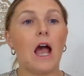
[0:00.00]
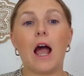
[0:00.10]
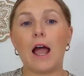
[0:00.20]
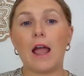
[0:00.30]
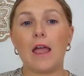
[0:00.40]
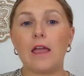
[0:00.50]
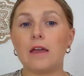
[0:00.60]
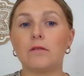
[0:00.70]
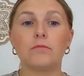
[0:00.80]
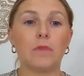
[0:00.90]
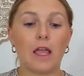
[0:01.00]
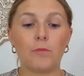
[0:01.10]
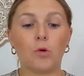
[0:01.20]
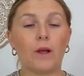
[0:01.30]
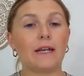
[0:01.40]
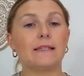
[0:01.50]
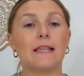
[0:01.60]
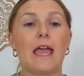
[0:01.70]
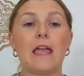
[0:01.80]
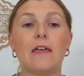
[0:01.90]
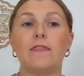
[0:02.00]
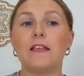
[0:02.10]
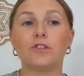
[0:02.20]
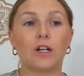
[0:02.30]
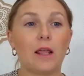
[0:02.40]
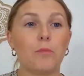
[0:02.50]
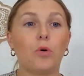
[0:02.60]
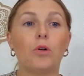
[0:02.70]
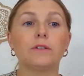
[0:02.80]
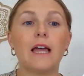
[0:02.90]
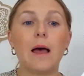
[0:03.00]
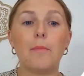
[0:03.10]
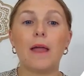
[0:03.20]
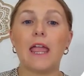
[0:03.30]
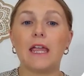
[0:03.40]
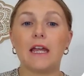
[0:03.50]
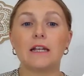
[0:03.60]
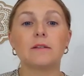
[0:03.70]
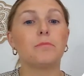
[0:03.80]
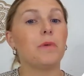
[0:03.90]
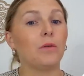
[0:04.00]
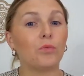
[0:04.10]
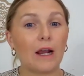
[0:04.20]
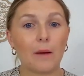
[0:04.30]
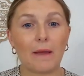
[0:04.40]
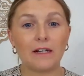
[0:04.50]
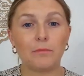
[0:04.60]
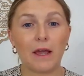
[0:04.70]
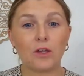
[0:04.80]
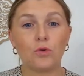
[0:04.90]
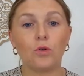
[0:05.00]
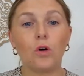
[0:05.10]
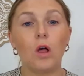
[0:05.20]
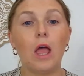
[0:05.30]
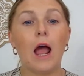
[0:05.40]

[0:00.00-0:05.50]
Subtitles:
I am going to say these are getting pulled up and being recommended by Google.